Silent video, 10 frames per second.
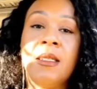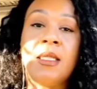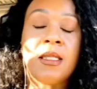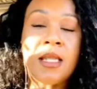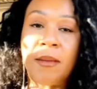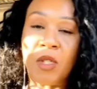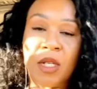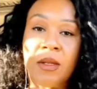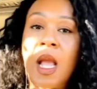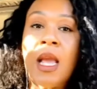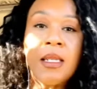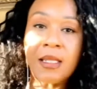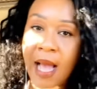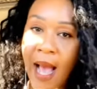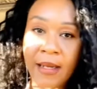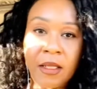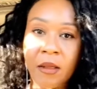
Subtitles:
deception. He's not.